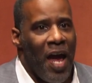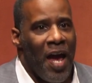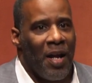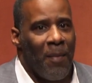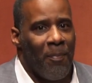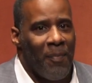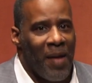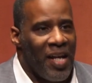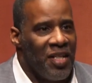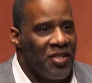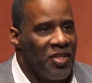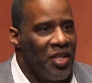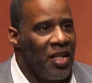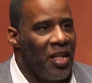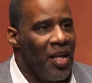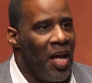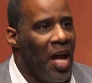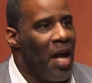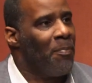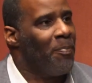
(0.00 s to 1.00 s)
and
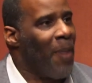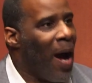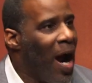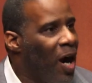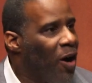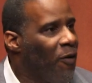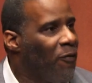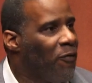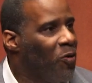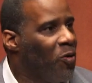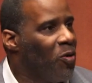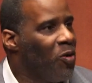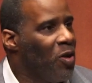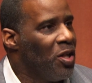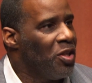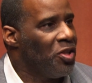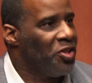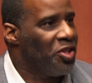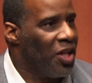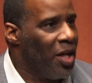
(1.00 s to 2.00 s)
amazing and powerful
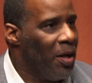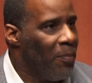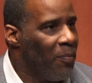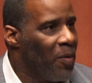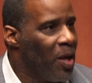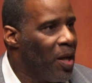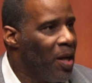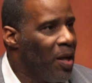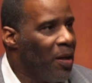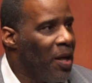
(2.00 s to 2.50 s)
gem.